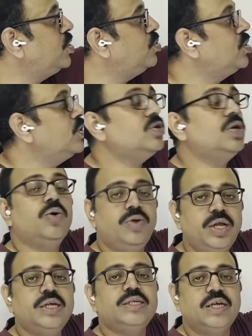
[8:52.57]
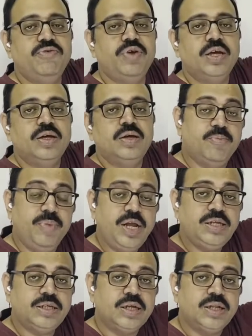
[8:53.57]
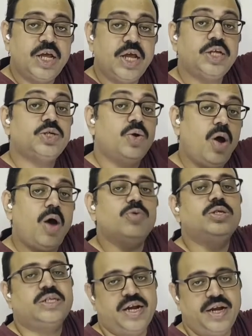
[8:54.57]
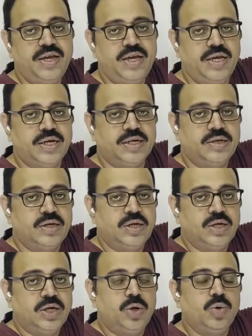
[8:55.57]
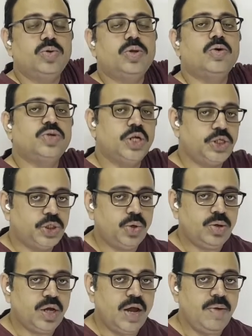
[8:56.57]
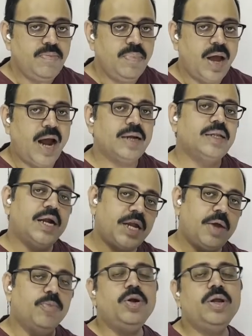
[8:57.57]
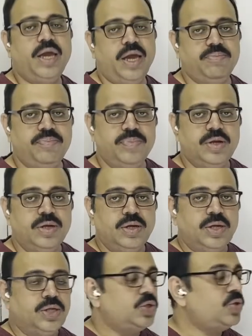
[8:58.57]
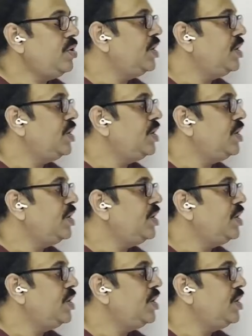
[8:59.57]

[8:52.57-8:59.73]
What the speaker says: 2,000 only is giving. Means there is no outstanding here. 2,000 should come and that amount came. So